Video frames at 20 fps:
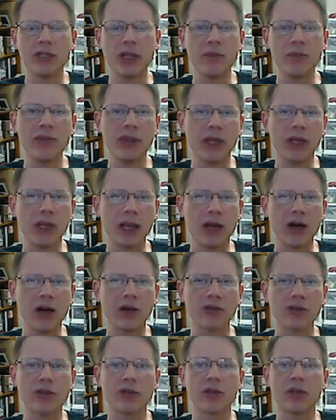thing
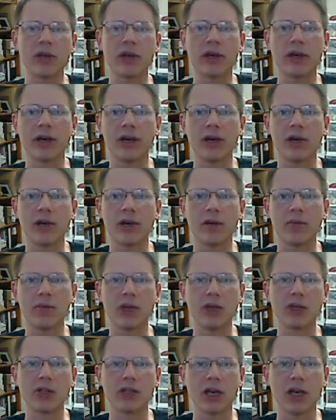out
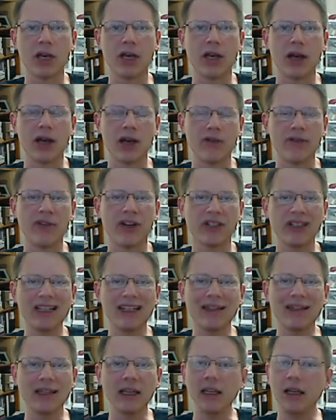because I felt it
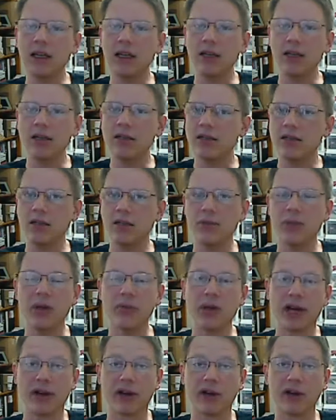needed to be
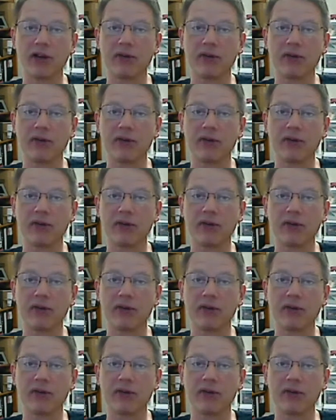better.